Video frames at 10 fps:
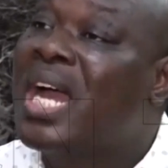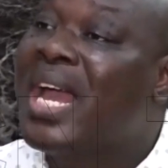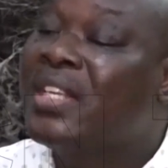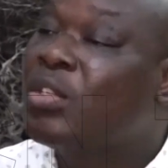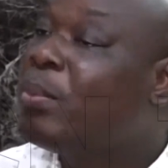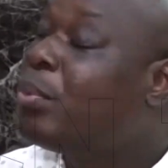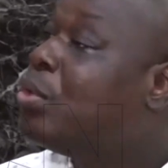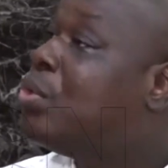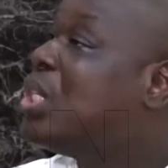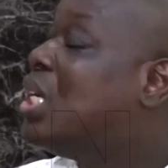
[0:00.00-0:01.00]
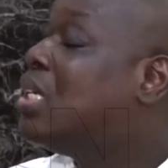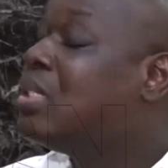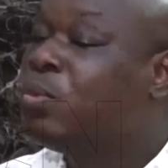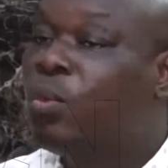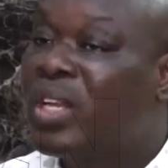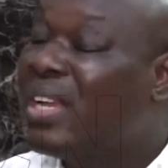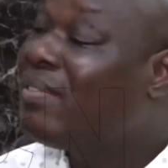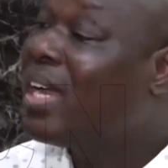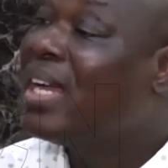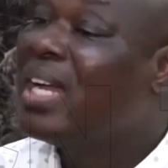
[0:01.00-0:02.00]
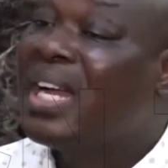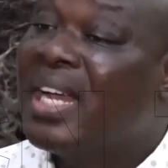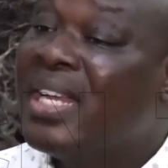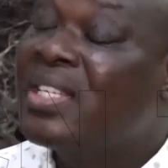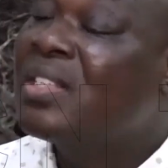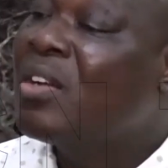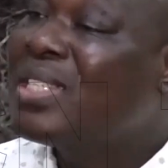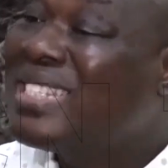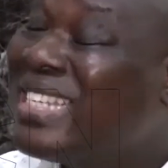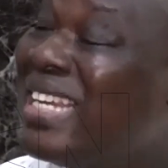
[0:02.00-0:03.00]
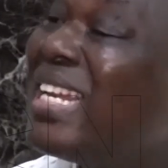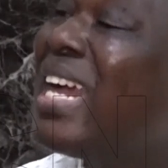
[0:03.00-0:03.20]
rice or producing whatever is not seeing